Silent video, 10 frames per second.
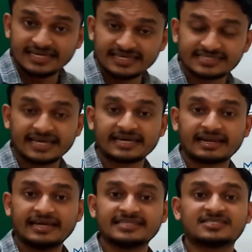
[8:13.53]
is
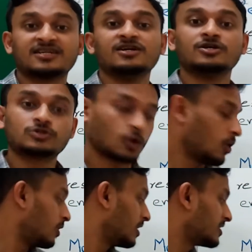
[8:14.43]
increased,
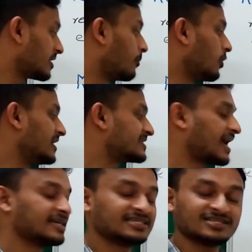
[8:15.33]
so the body
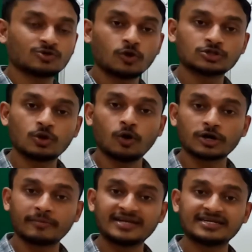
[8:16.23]
size is also
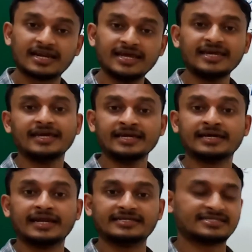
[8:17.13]
automatically
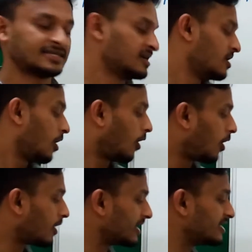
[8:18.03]
increased,
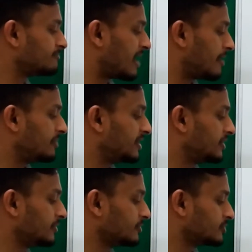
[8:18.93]
or it may
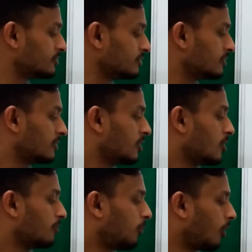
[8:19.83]
be due to
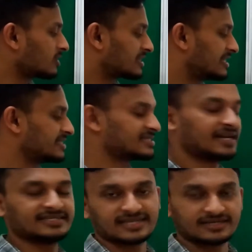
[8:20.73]
both these
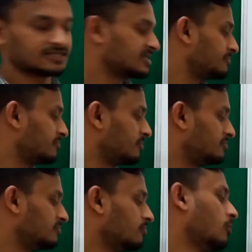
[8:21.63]
reasons.
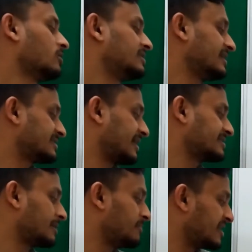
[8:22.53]
Both these
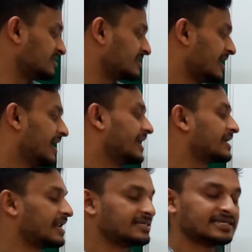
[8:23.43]
reasons means
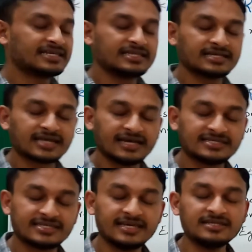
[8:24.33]
increase in the
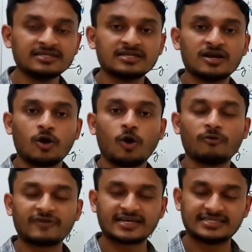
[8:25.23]
sizing
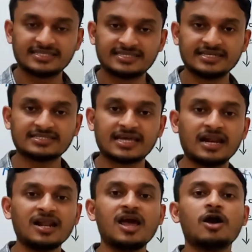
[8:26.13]
of existing
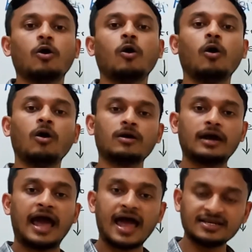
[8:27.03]
cell,
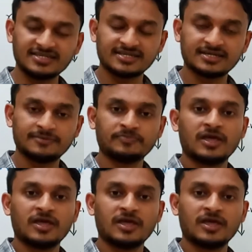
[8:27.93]
or and